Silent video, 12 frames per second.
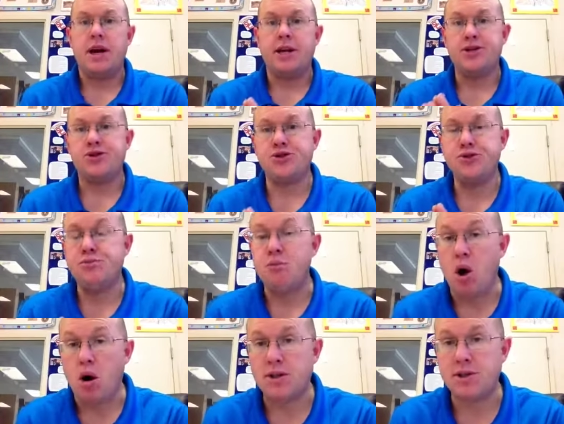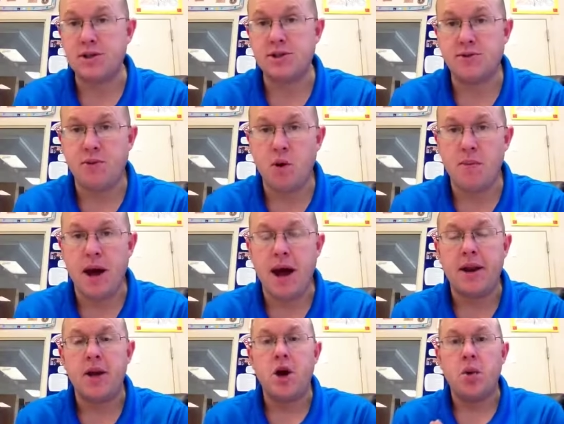In true Marxist
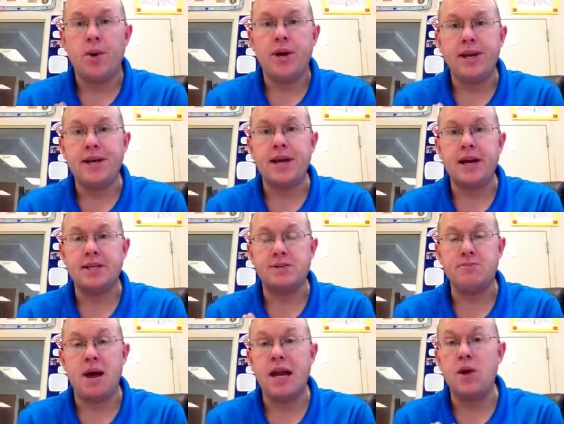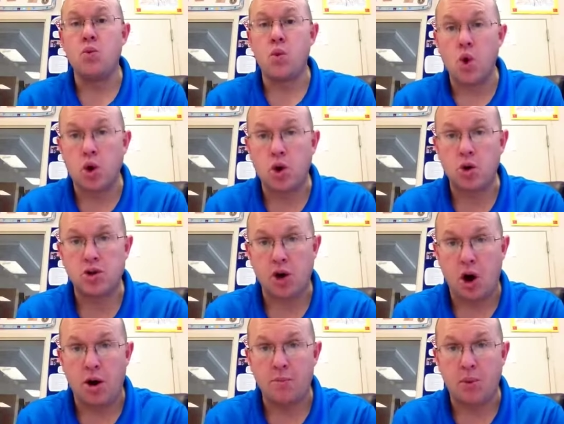format, we need to get as many workers
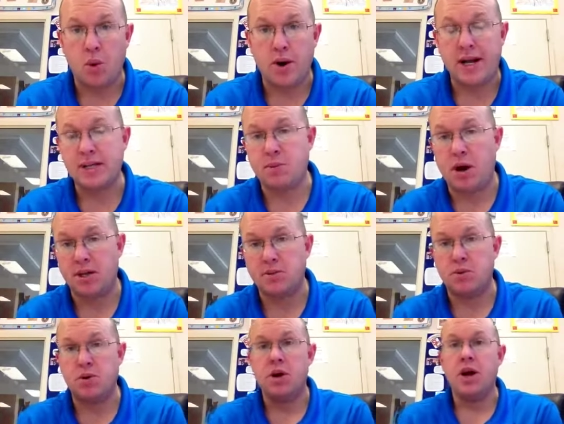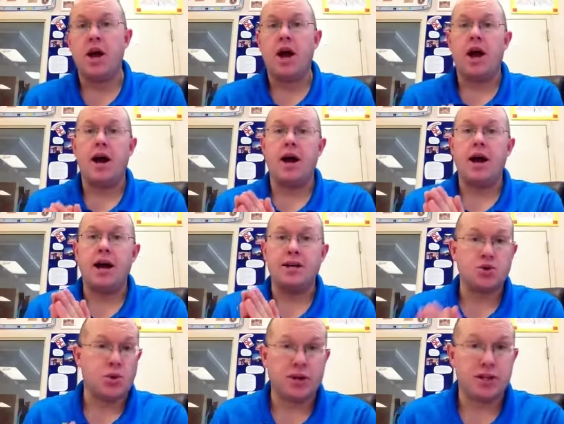on board as possible uh,
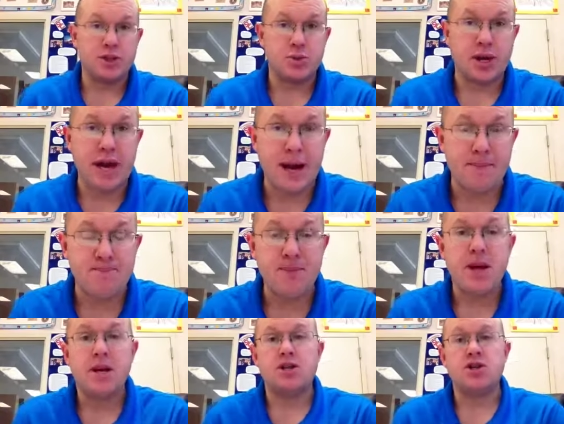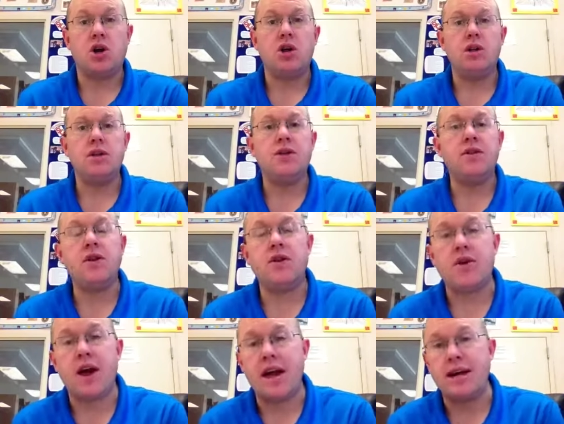as quickly as we can. Stalin, on the
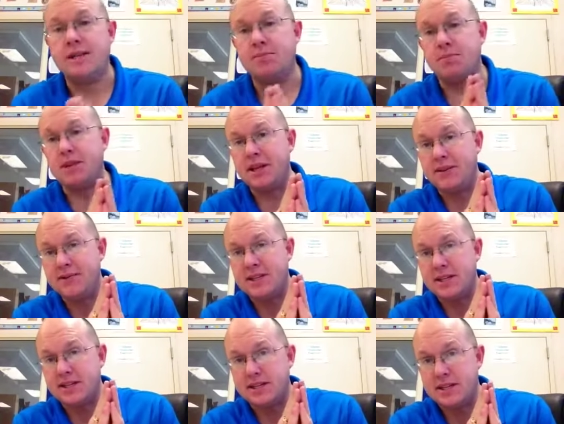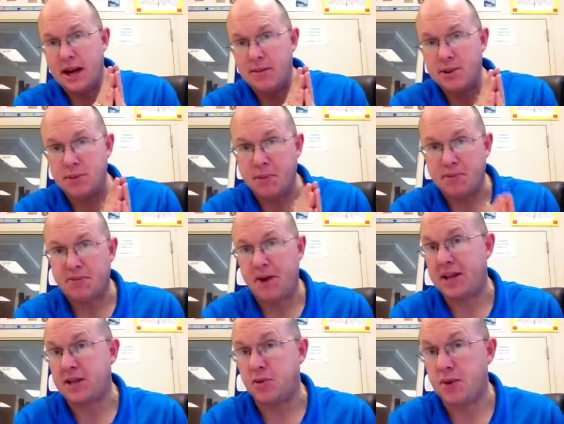other hand, believes that it's time to
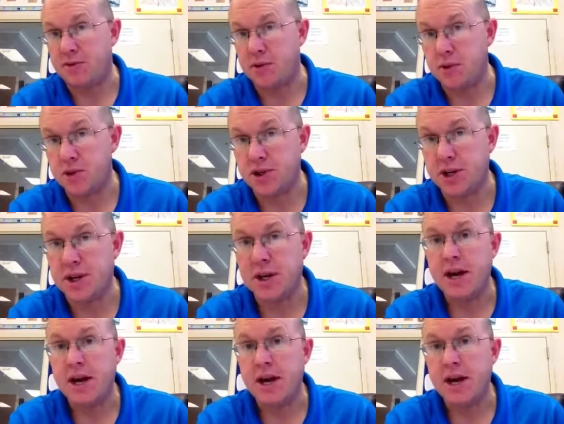perfect the revolution,